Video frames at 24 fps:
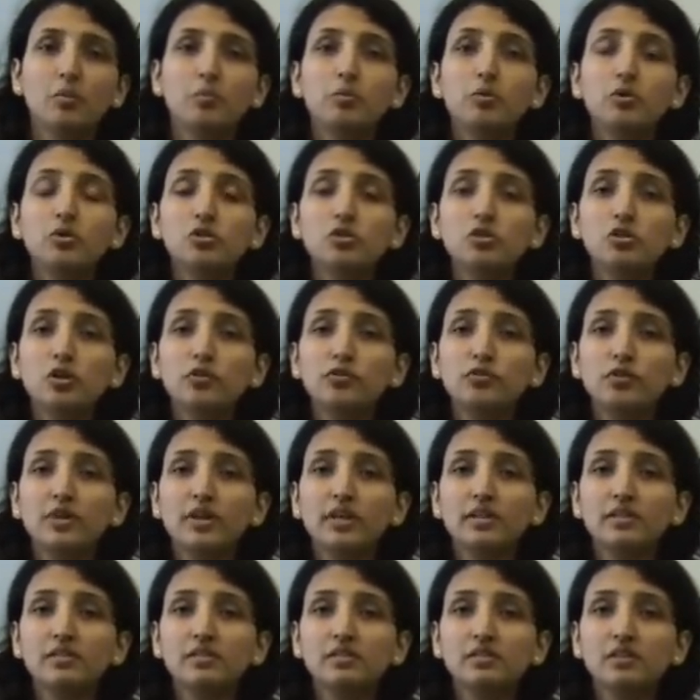Most of
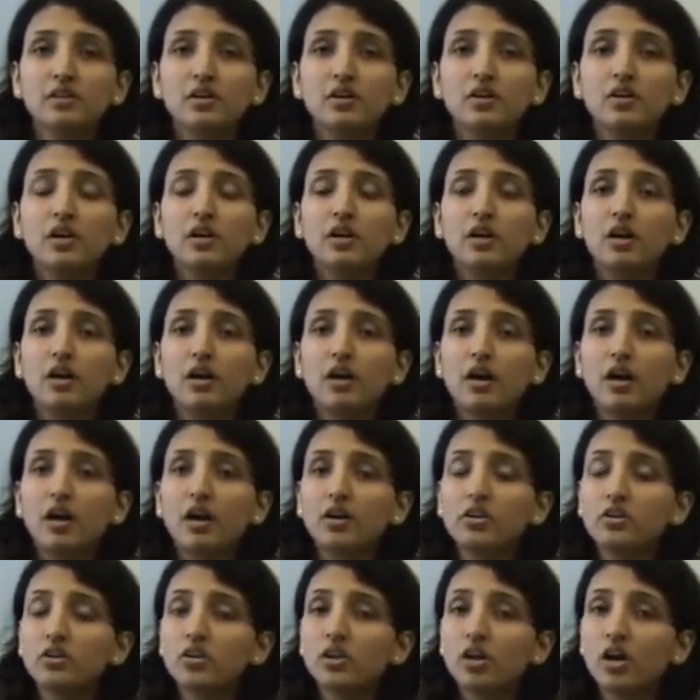us
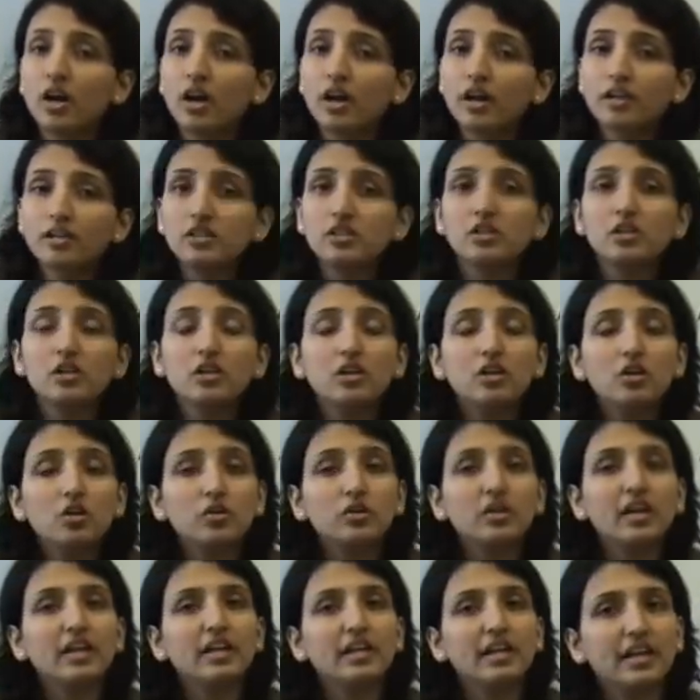are not
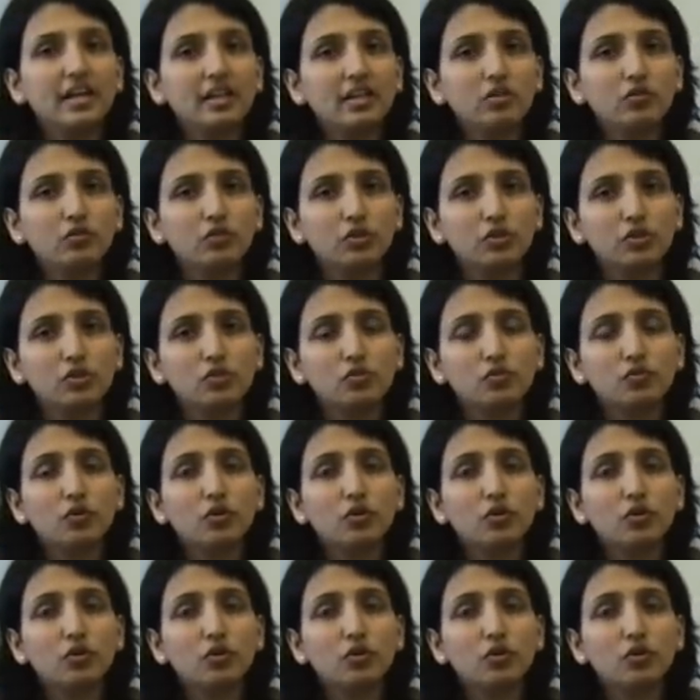looking inwards.